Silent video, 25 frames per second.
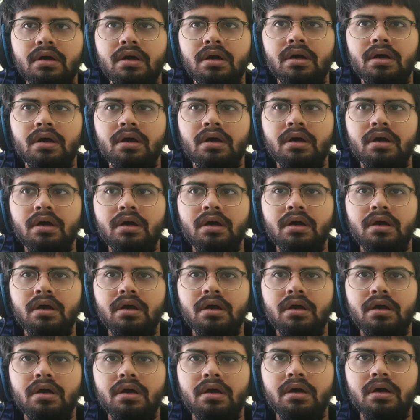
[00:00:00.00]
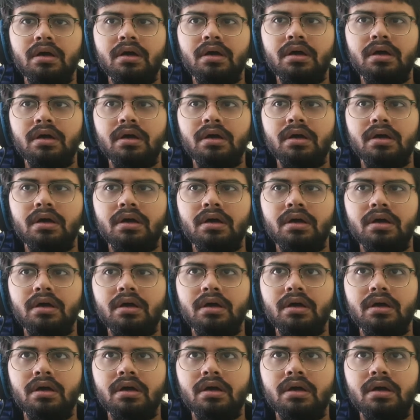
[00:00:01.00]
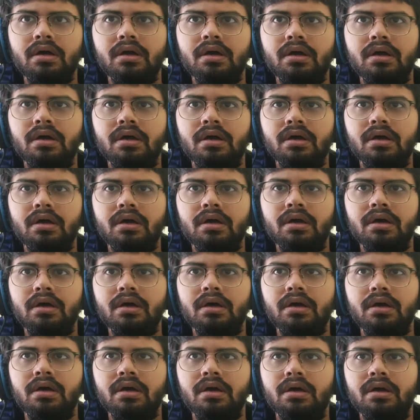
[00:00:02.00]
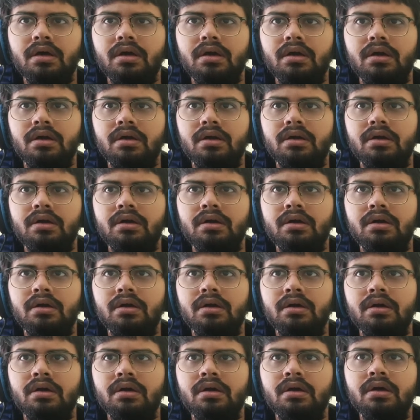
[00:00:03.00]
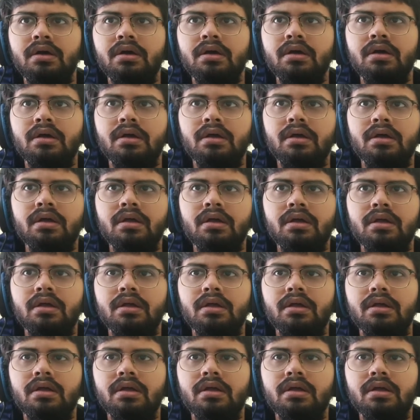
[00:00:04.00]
[no speech]